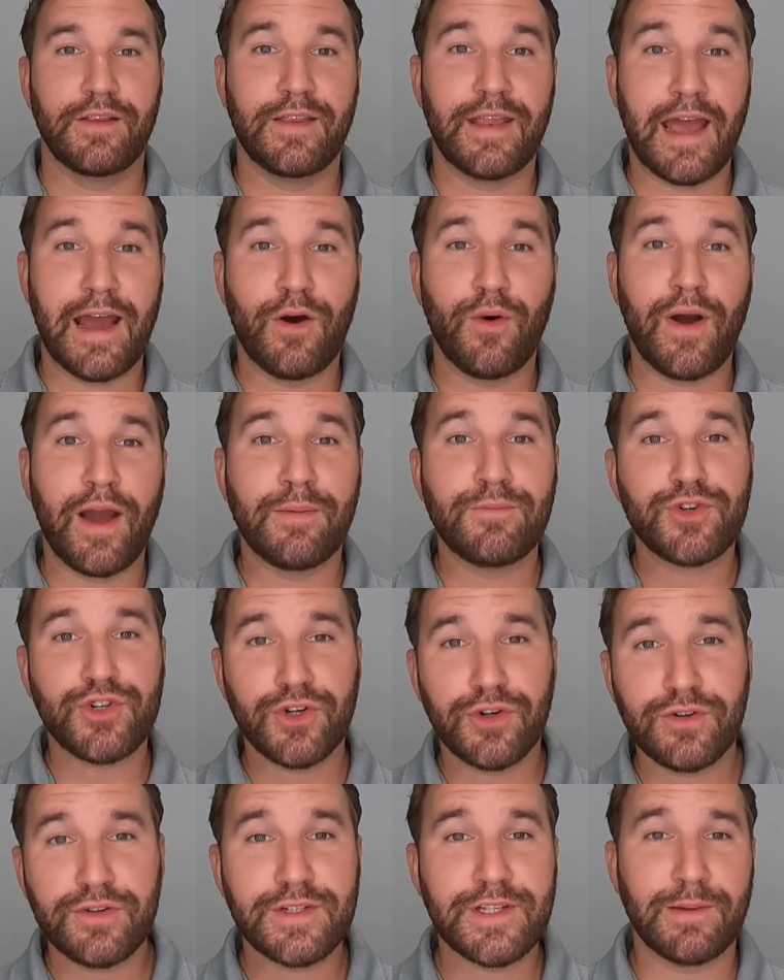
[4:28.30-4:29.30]
Now, I'm
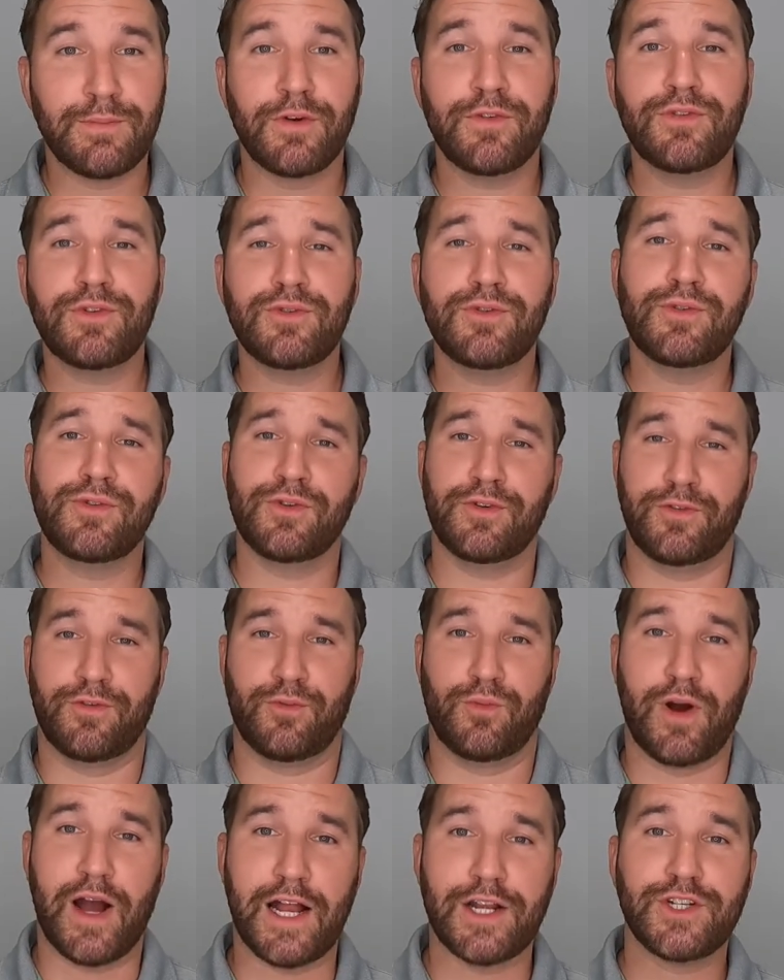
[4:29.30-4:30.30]
sure some of you who
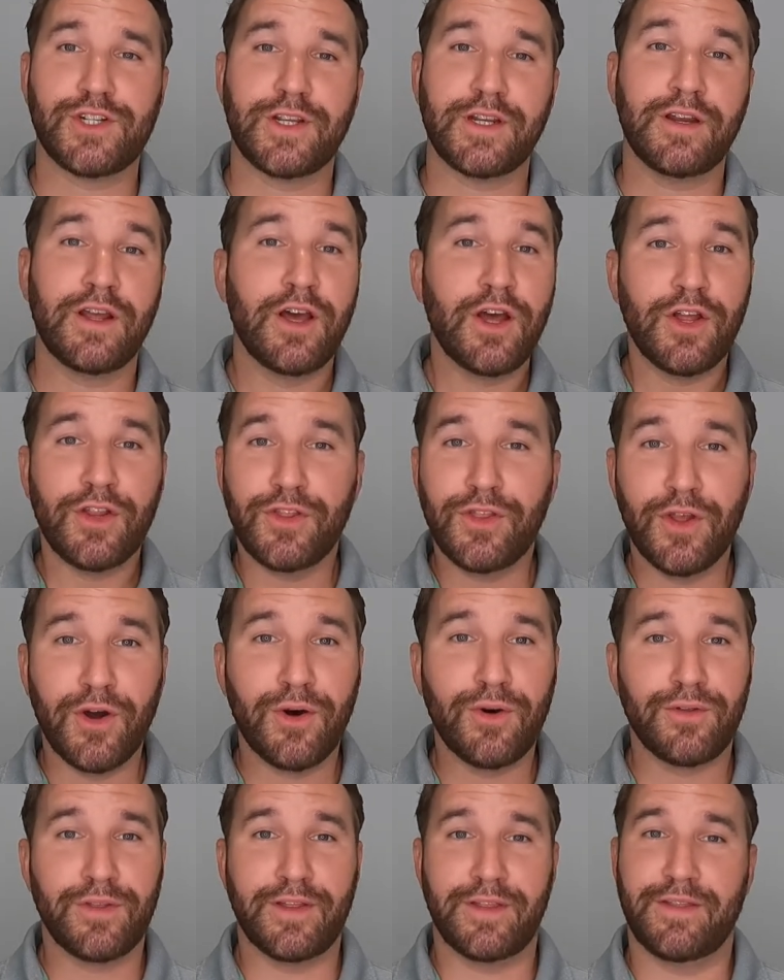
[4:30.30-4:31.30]
are watching
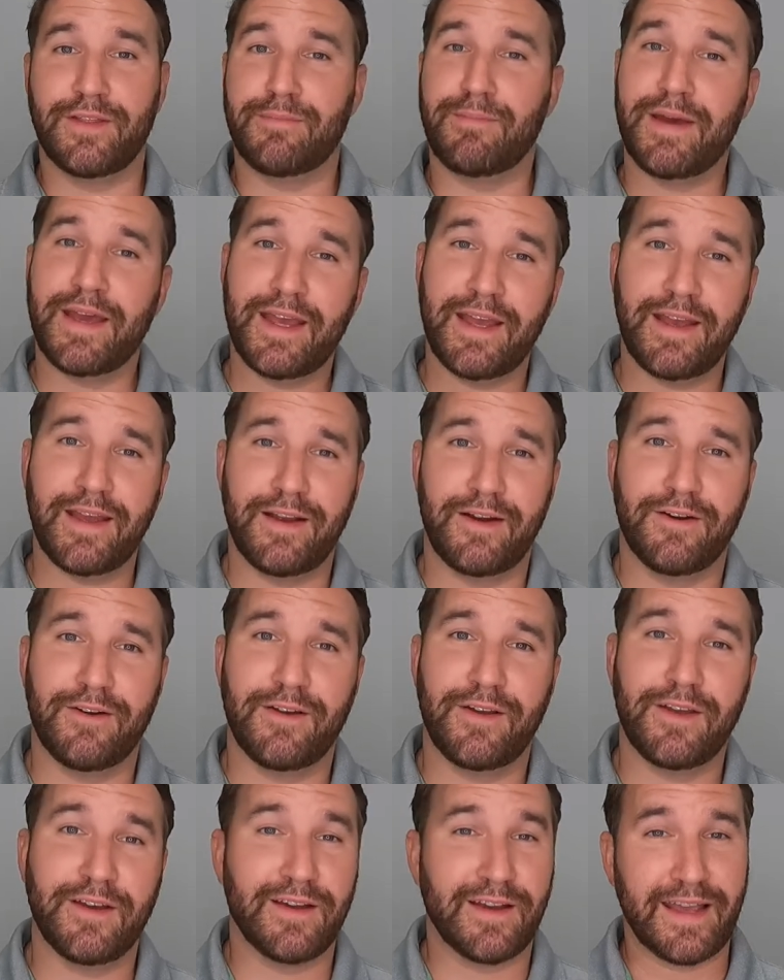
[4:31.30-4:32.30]
know that the Bay
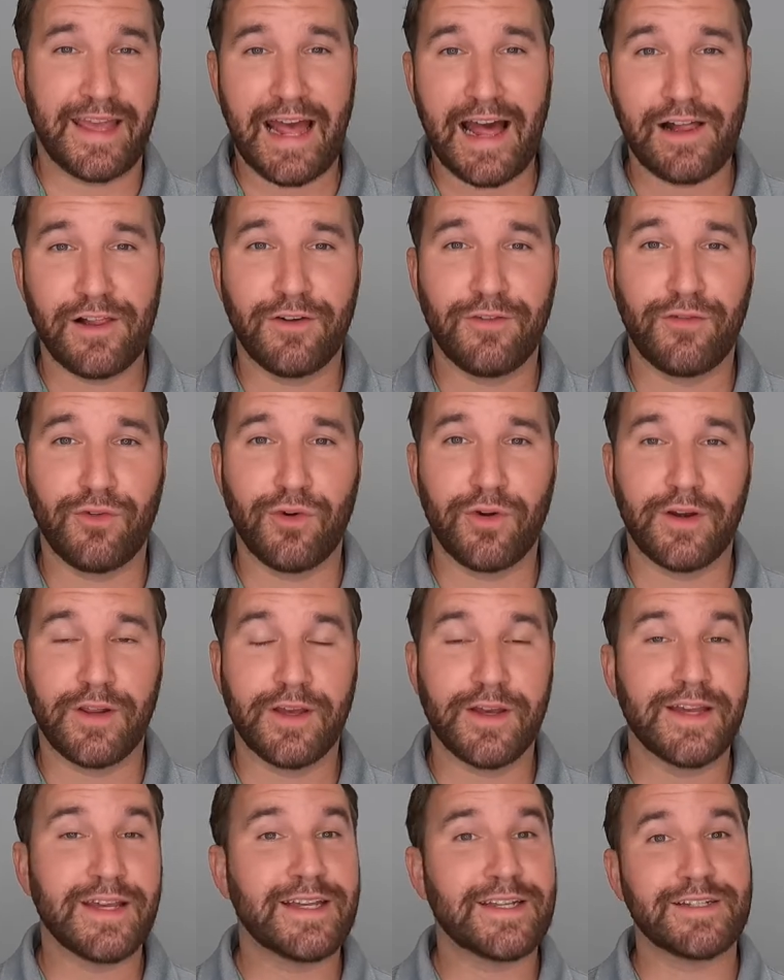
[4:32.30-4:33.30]
Area in
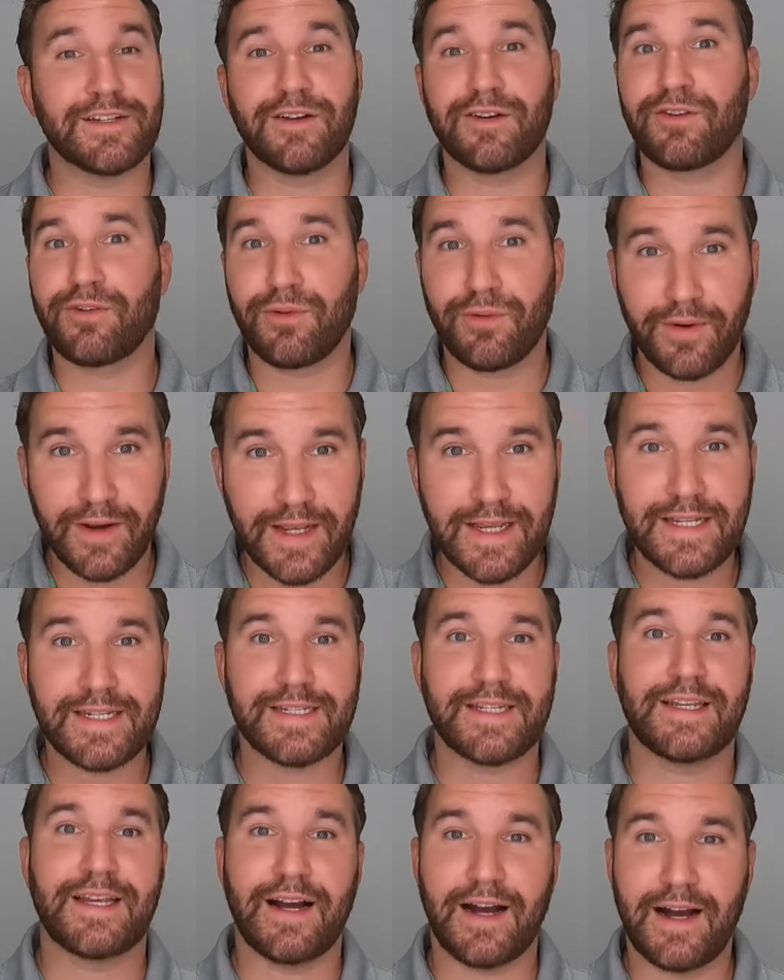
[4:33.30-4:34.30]
California is a
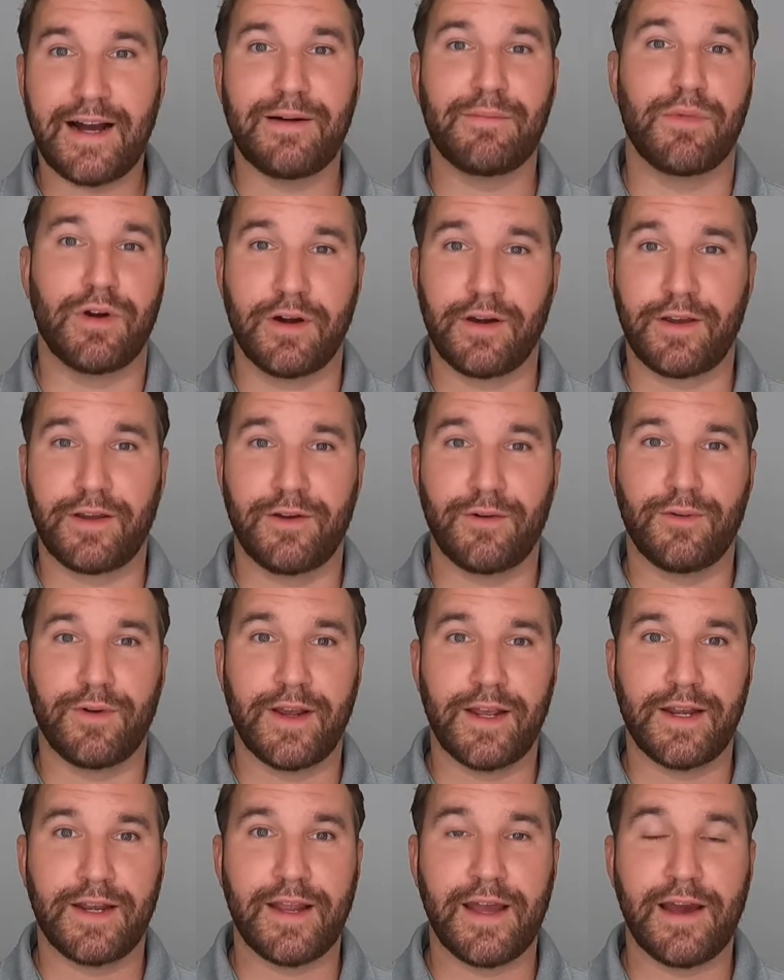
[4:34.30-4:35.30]
crazy hot market
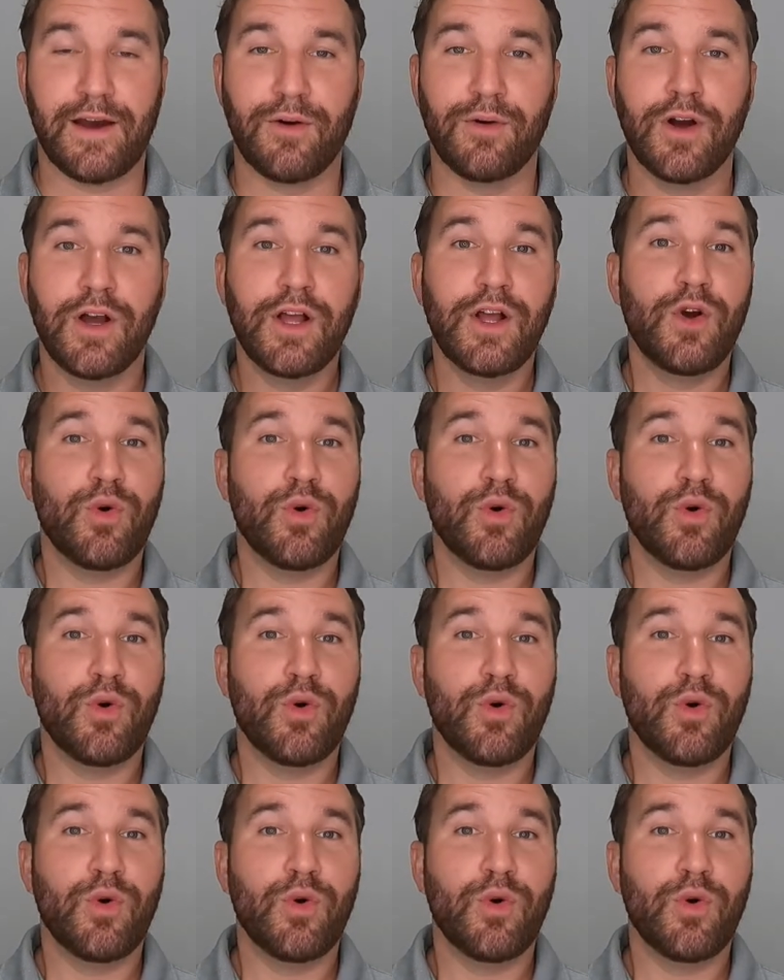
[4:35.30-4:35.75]
right now.